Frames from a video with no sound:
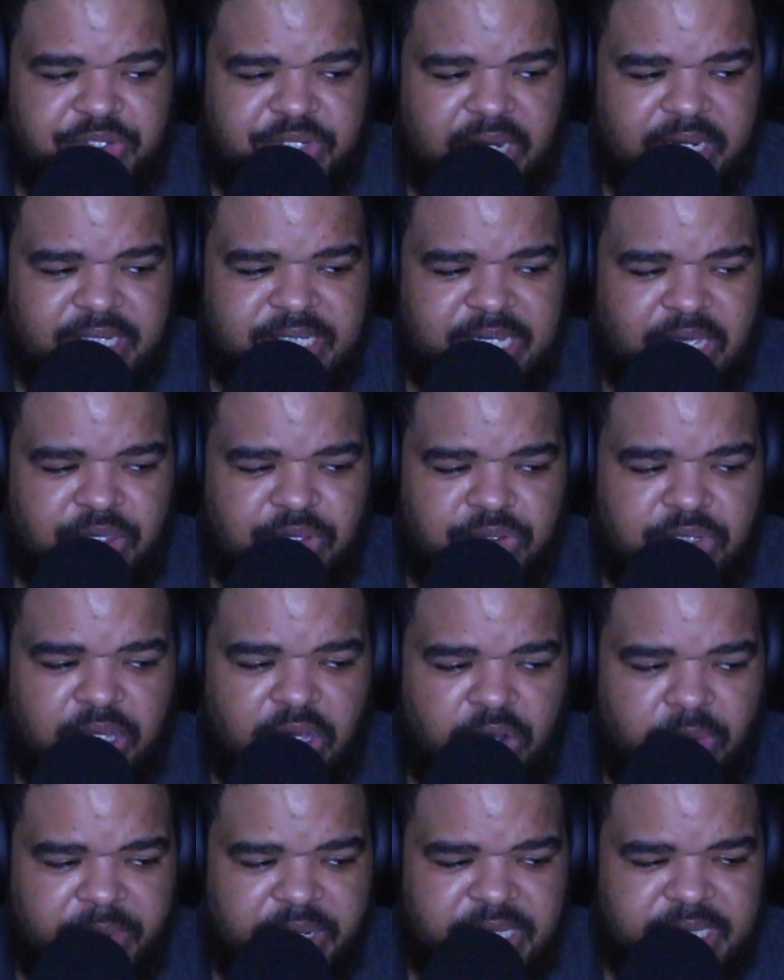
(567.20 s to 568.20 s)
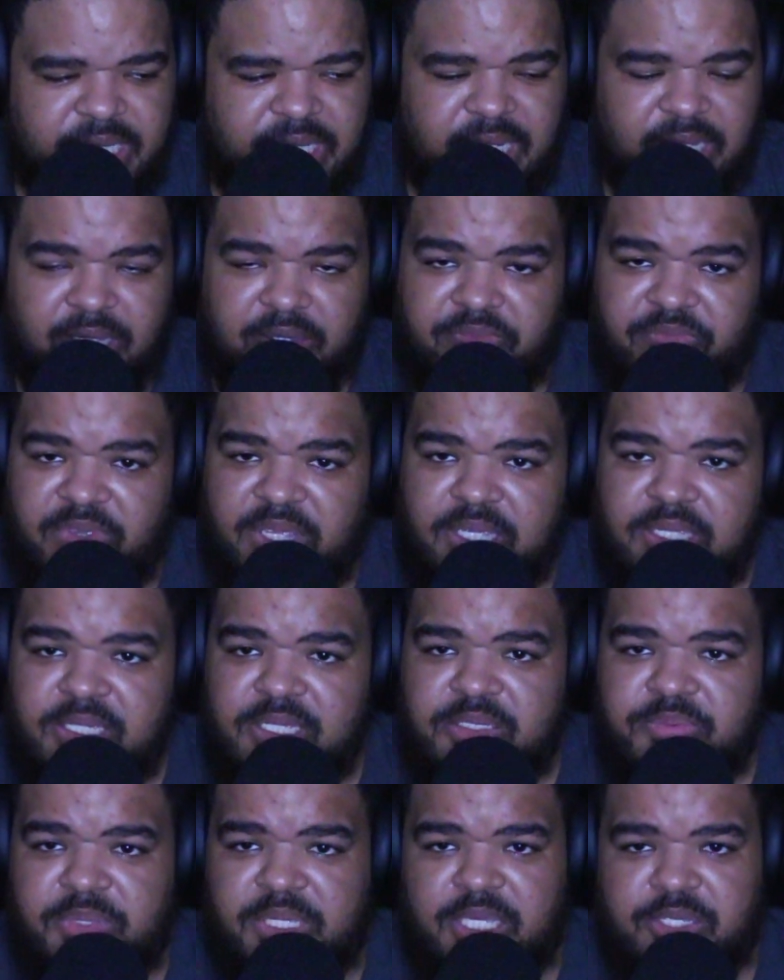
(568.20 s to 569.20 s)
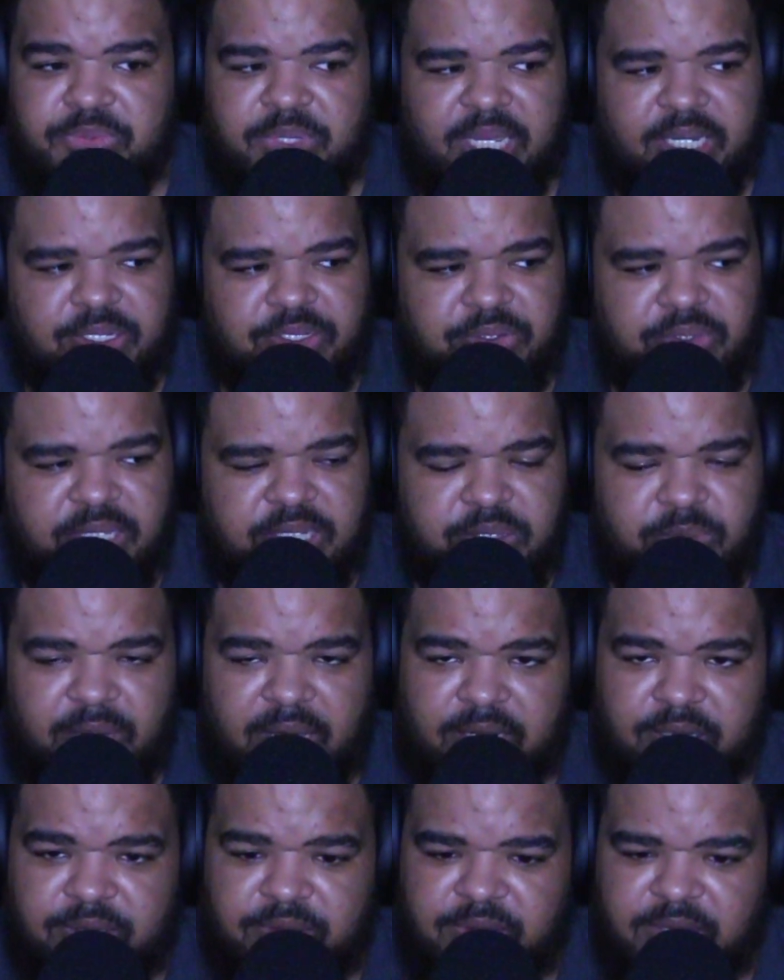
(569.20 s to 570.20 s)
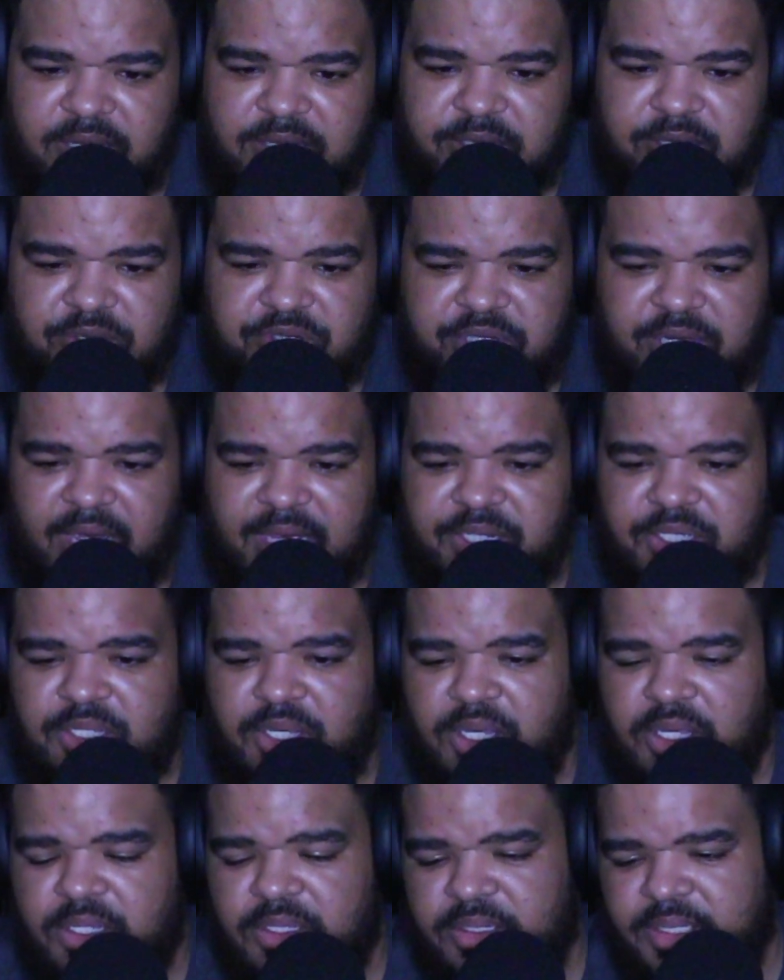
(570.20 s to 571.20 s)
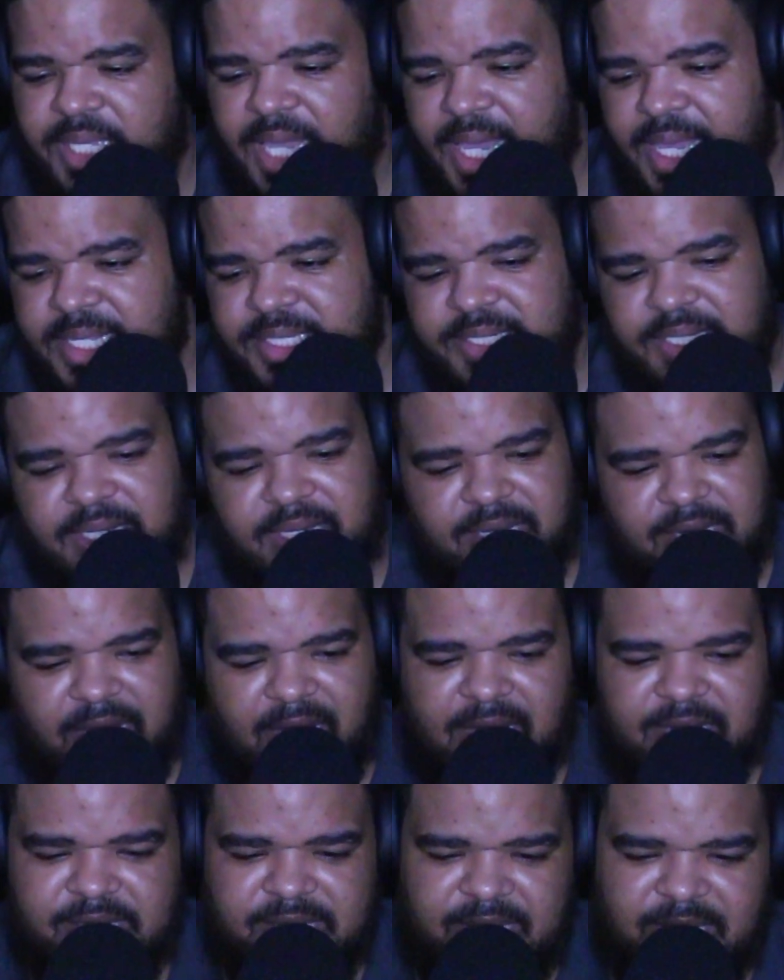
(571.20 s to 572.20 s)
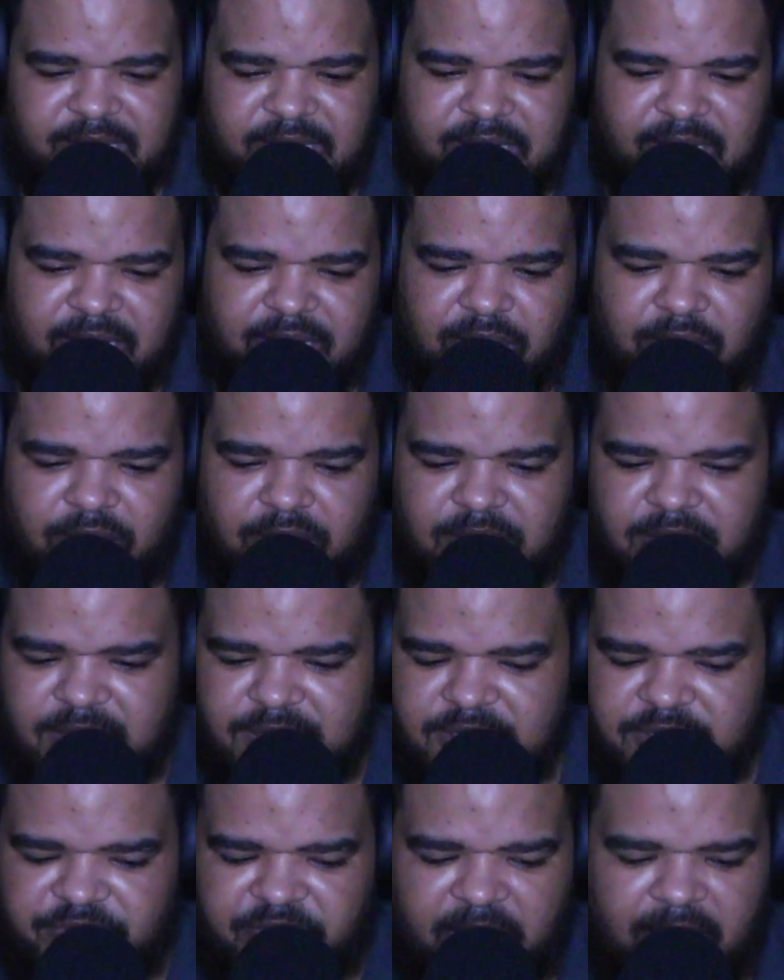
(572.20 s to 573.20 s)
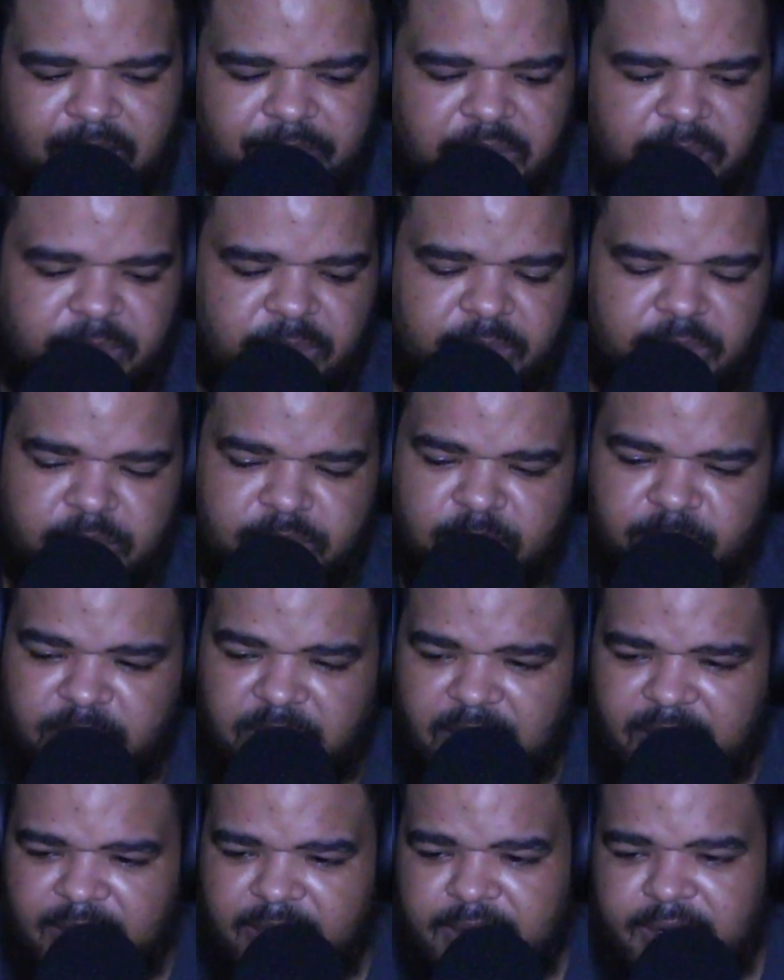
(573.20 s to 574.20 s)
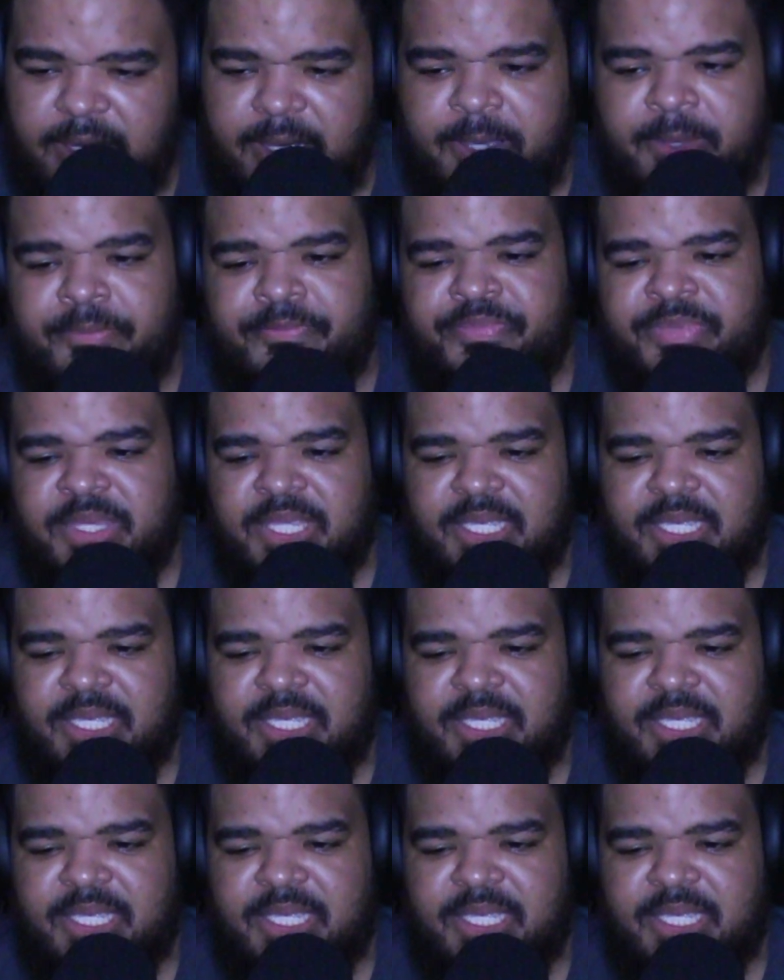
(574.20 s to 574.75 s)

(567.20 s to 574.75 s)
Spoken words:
I'm not trying to tell you no, but it's an inconvenience because we got to do this and we got to do this. So she had to call Ghazi, and Ghazi had to say like, yo, this is fine, blah, blah, blah, blah, blah.